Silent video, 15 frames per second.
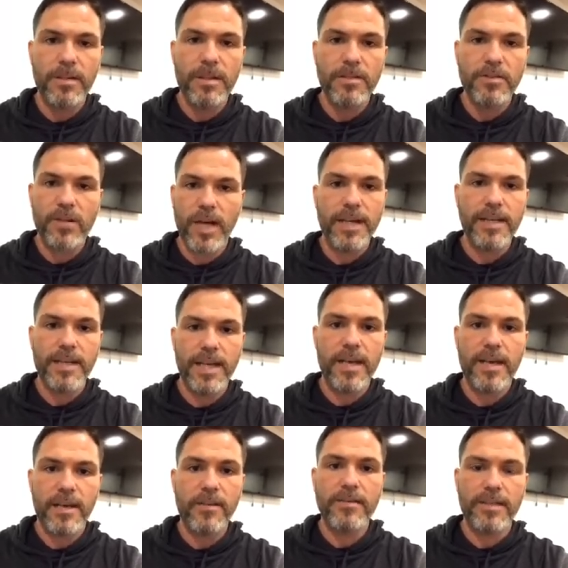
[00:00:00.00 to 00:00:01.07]
trying to get
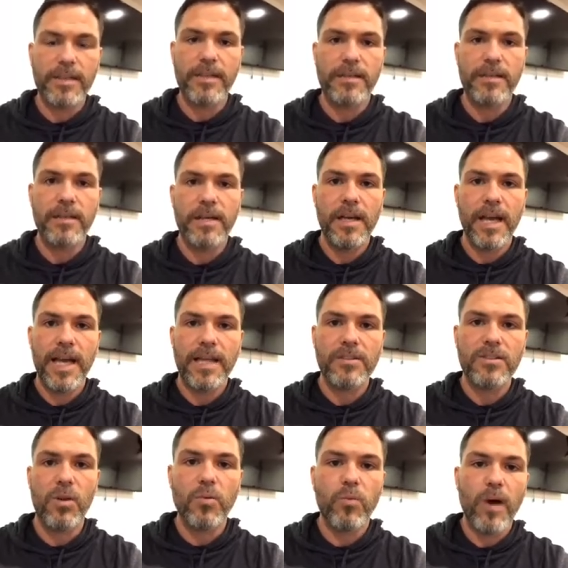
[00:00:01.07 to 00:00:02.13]
healthy. And
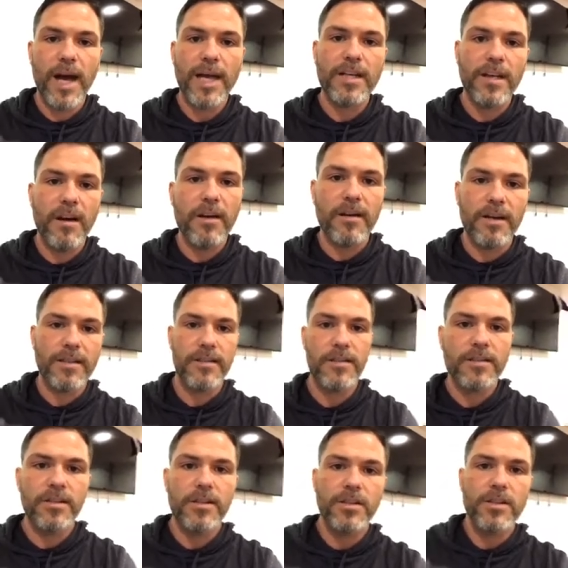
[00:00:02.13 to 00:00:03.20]
so why not
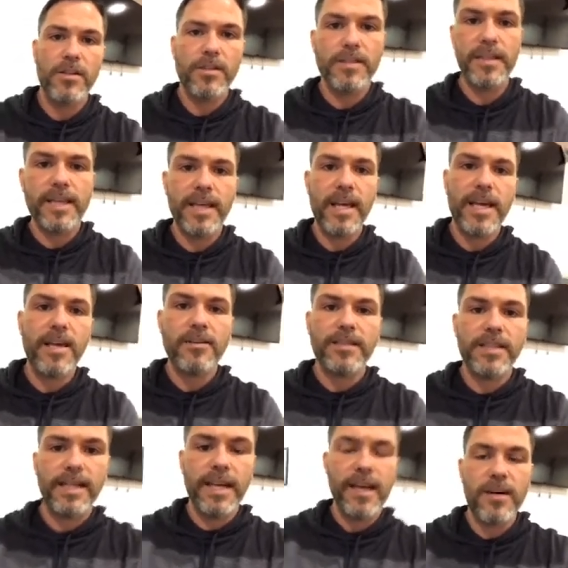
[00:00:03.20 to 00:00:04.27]
get healthy
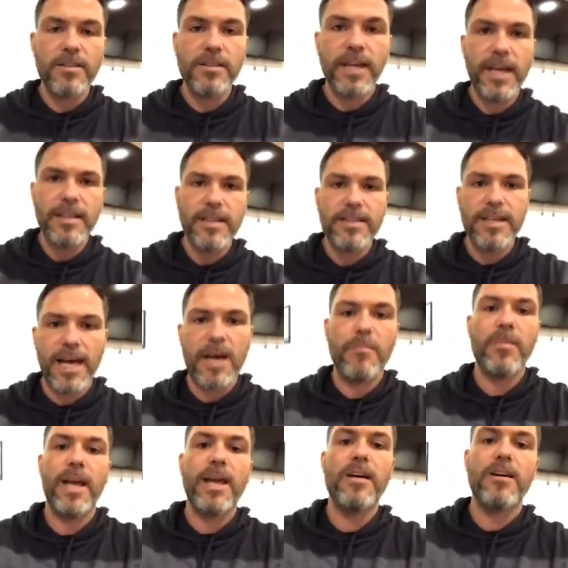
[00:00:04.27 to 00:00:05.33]
now? Take the time
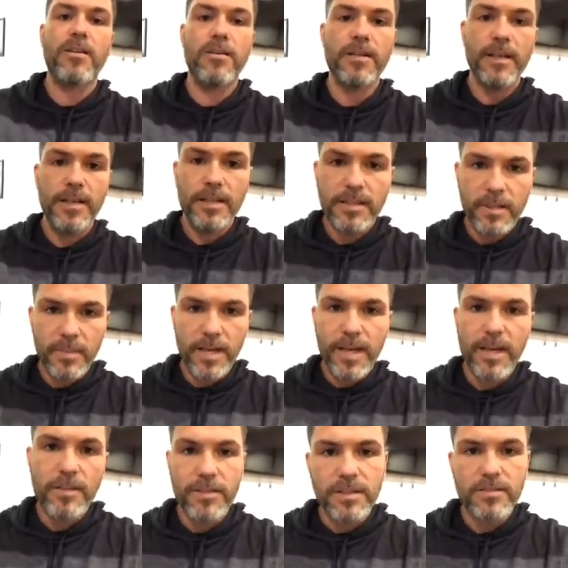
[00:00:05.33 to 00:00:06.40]
now to be
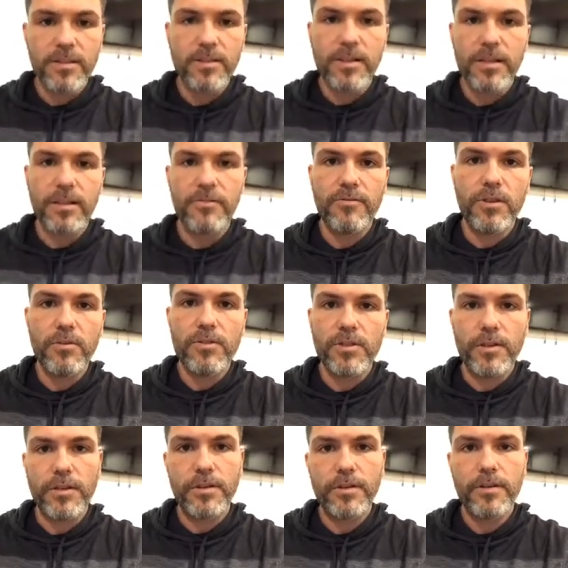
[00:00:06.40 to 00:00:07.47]
healthy so that in the
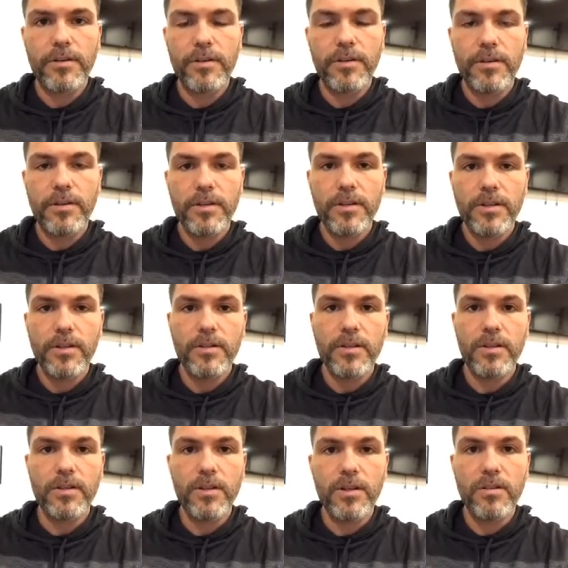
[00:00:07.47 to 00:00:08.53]
future you
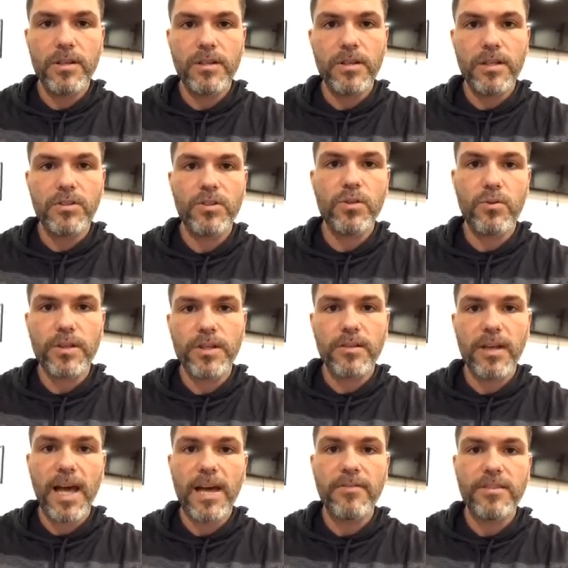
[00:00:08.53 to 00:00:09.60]
can enjoy your
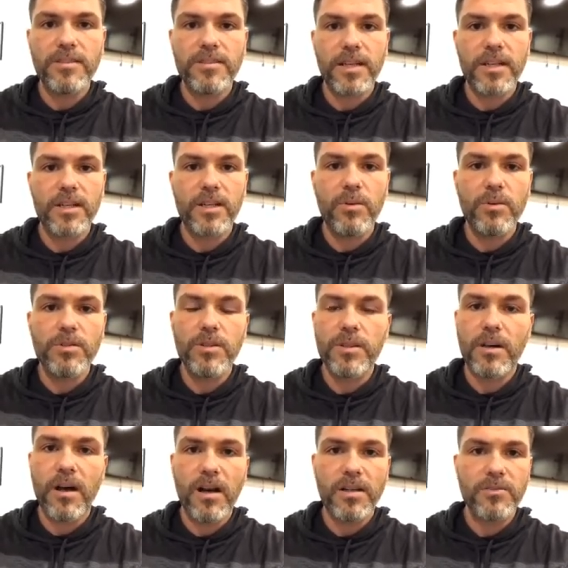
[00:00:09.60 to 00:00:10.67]
life instead of going to the
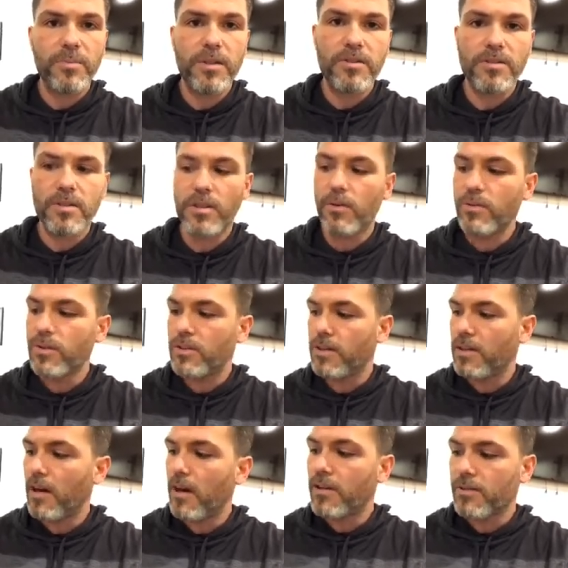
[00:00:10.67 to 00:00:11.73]
hospitals and going to the
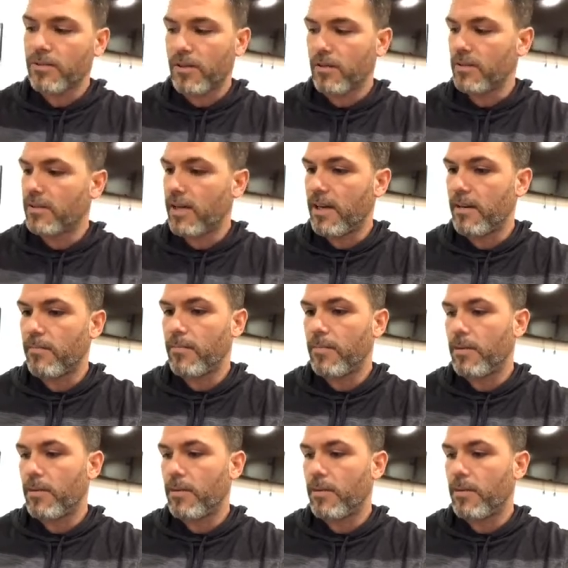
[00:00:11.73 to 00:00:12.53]
doctors all the time.